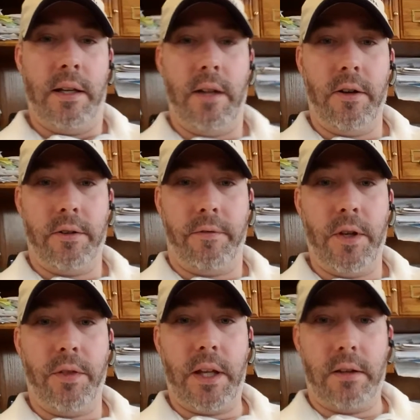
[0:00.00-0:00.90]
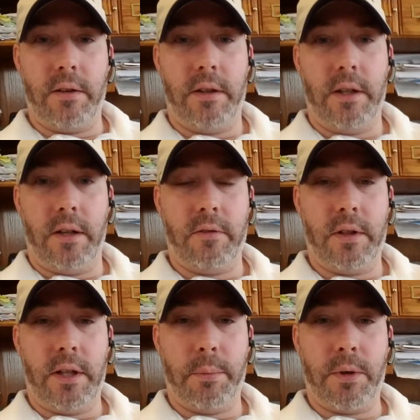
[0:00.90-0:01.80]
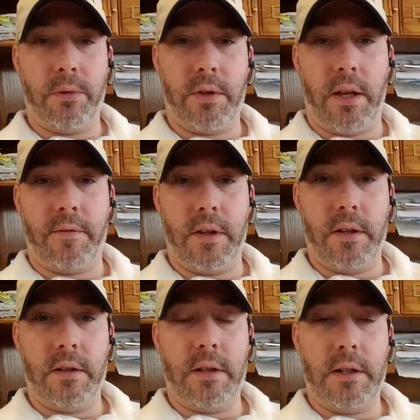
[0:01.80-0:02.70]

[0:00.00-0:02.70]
Now there's a few things, typical stuff that